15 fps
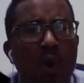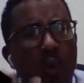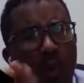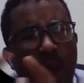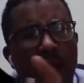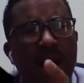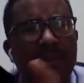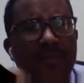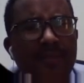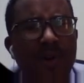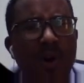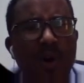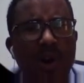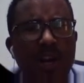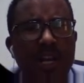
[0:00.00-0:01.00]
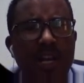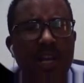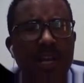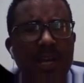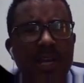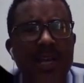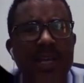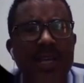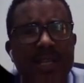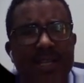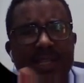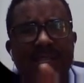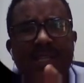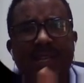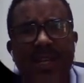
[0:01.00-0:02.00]
We have already
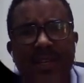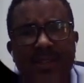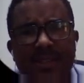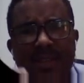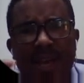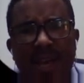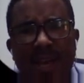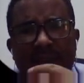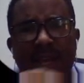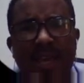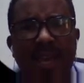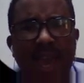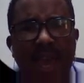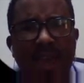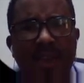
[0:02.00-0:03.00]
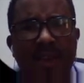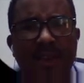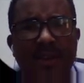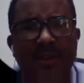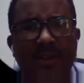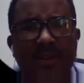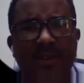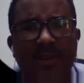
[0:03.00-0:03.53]
seen the decaying,